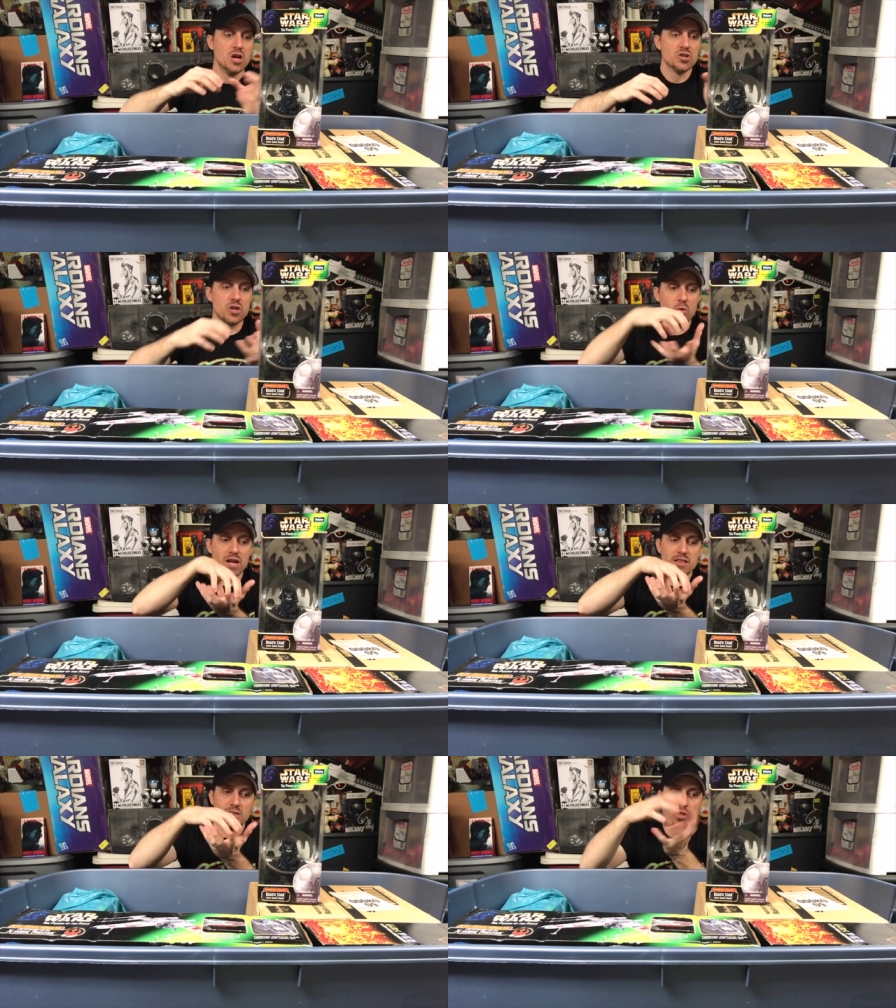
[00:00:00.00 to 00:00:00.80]
So
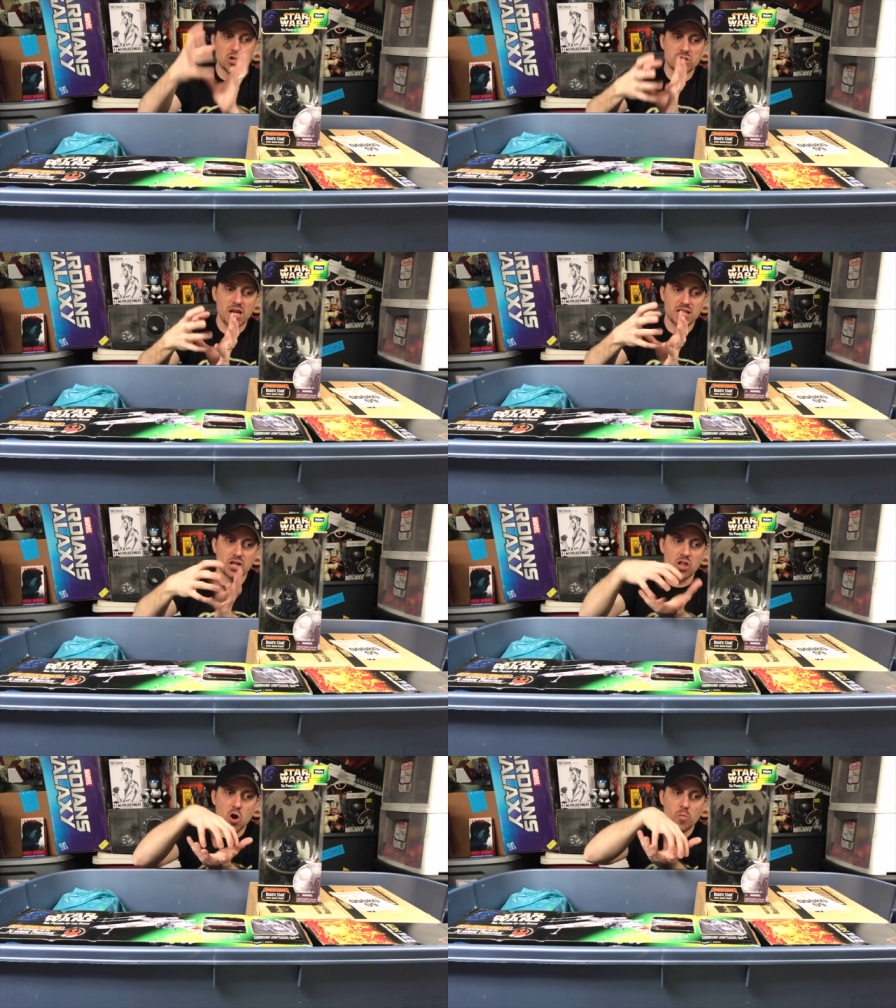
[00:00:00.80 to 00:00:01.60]
it looks like the
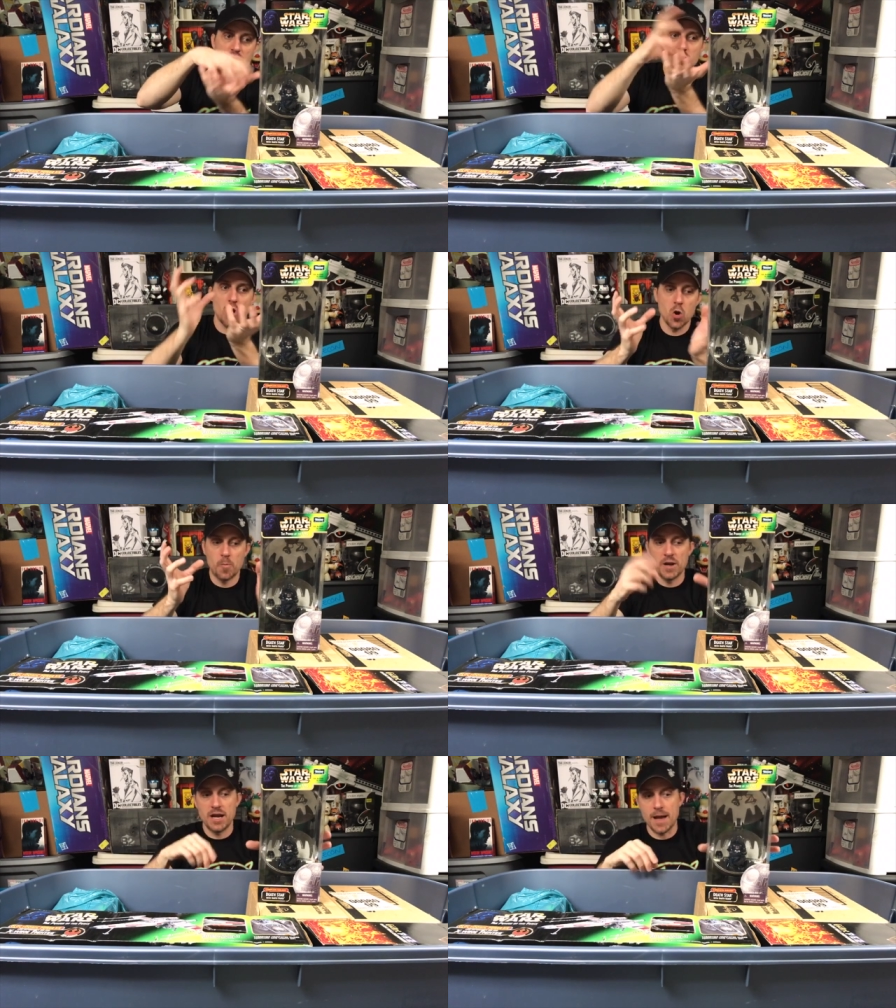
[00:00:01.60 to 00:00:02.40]
globe, but you
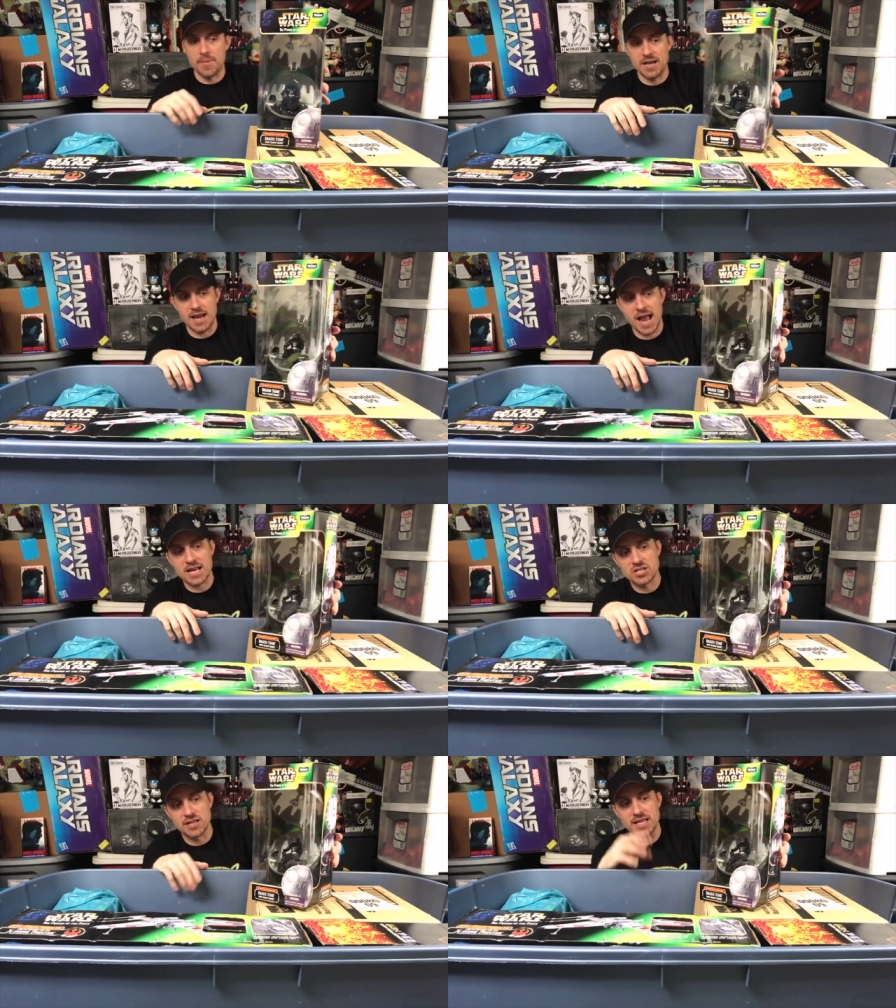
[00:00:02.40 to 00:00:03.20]
open it up and it
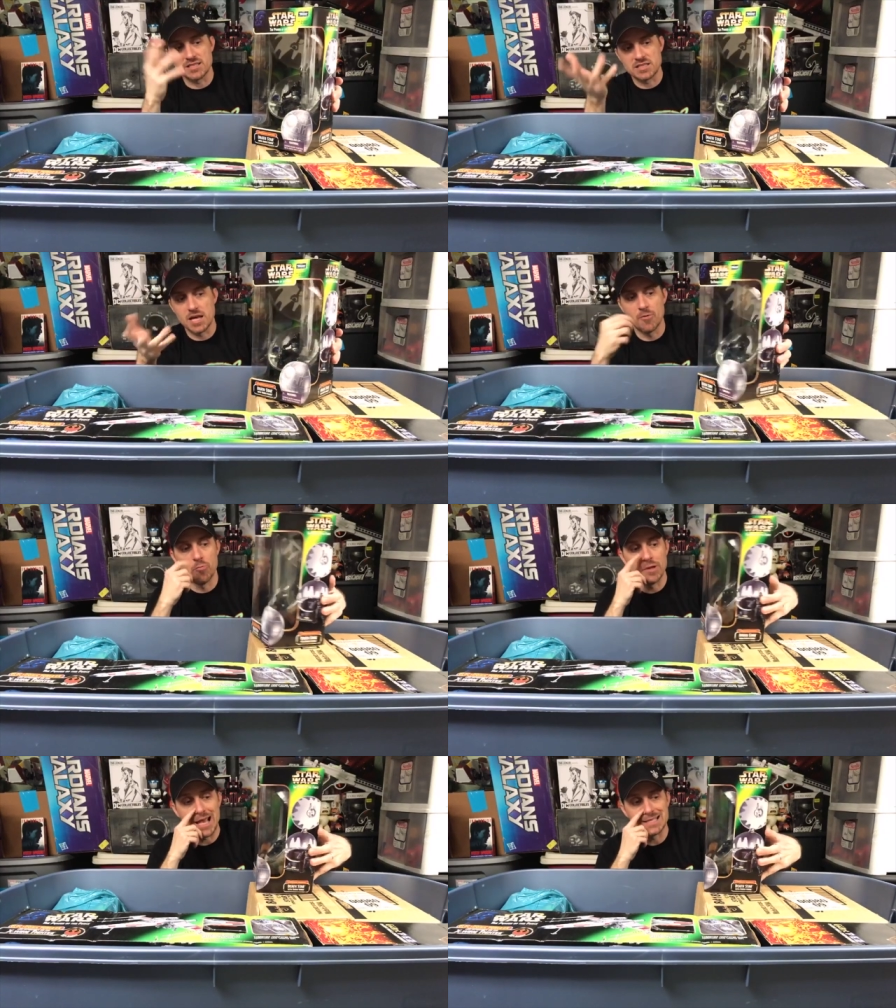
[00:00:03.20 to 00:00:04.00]
actually is a double
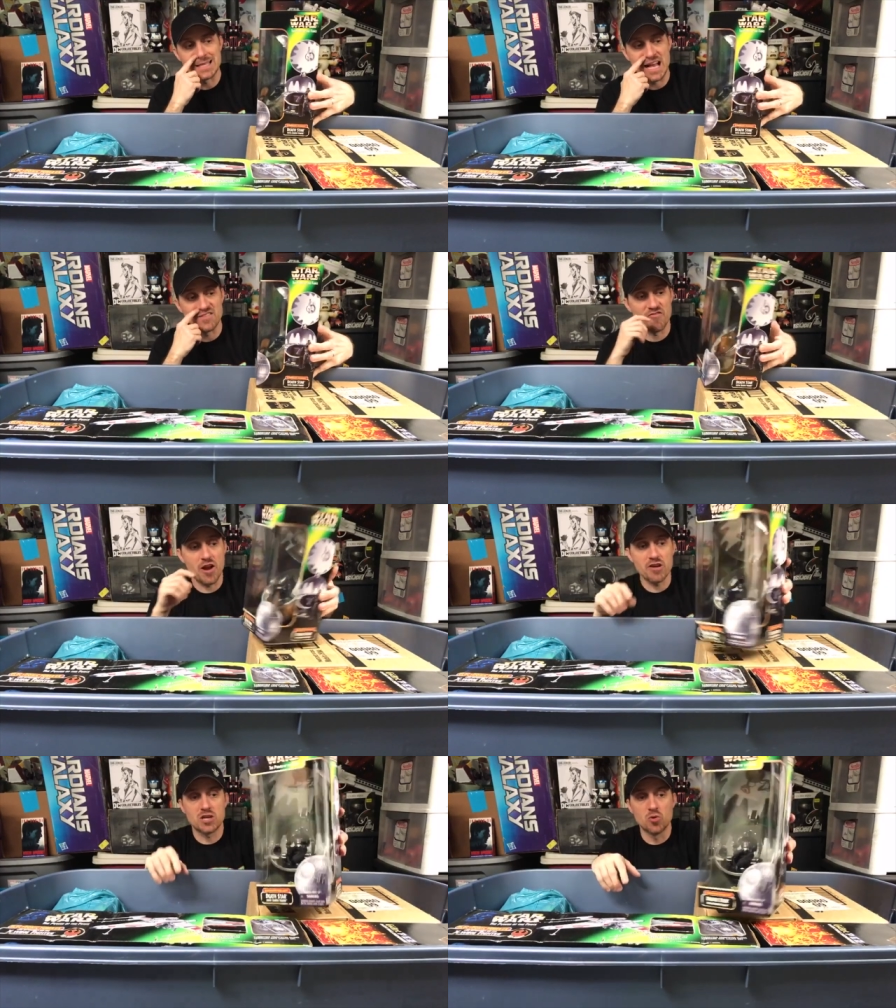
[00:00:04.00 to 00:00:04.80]
play set.
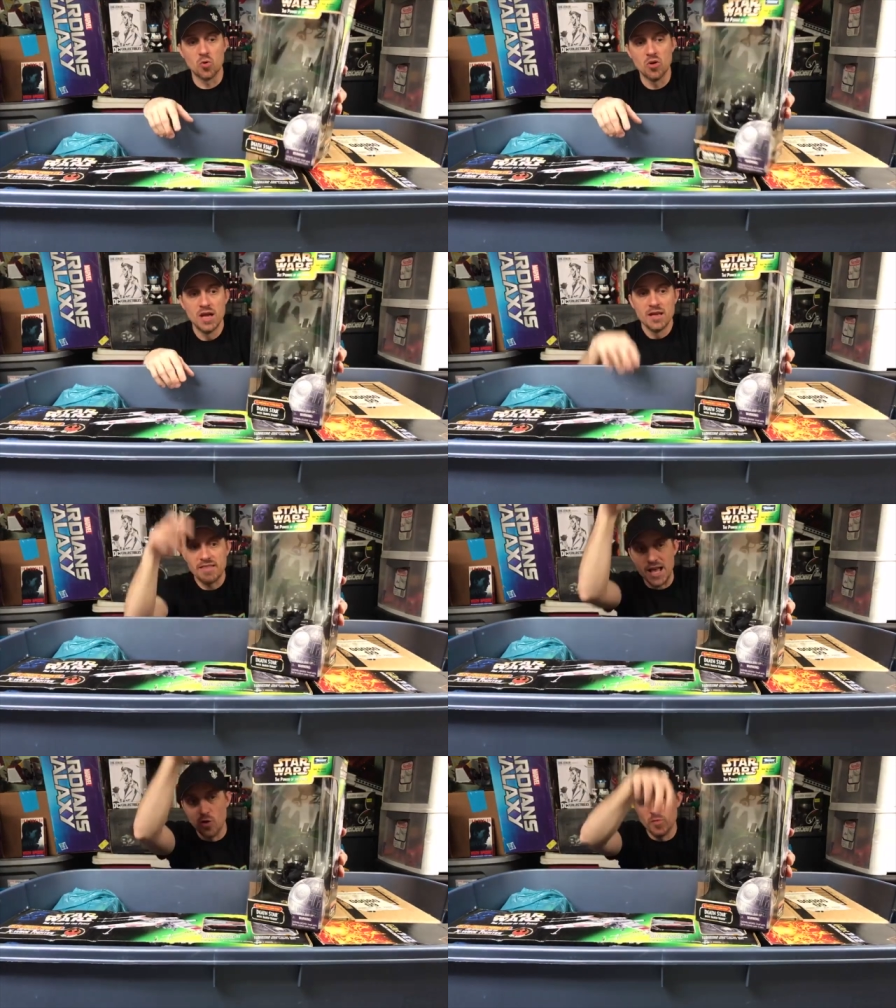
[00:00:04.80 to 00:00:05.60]
Very cool. The
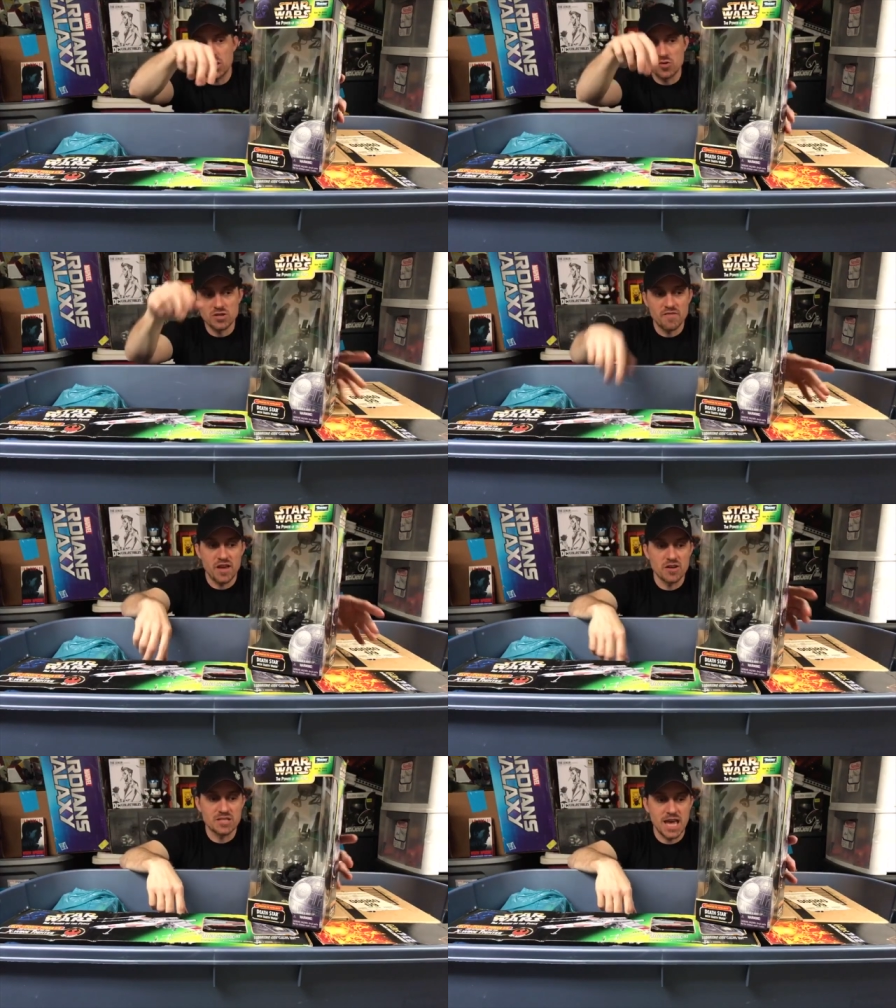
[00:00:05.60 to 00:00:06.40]
helmet goes on
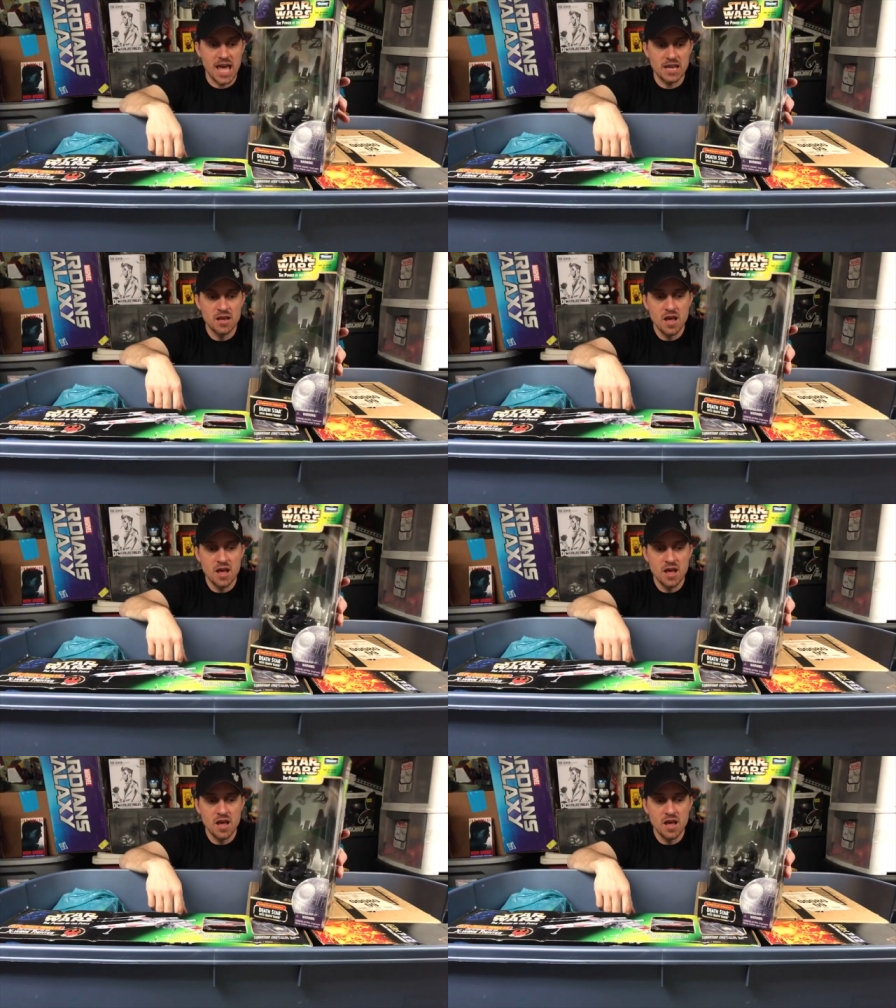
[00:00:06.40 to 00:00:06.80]
Vader's head.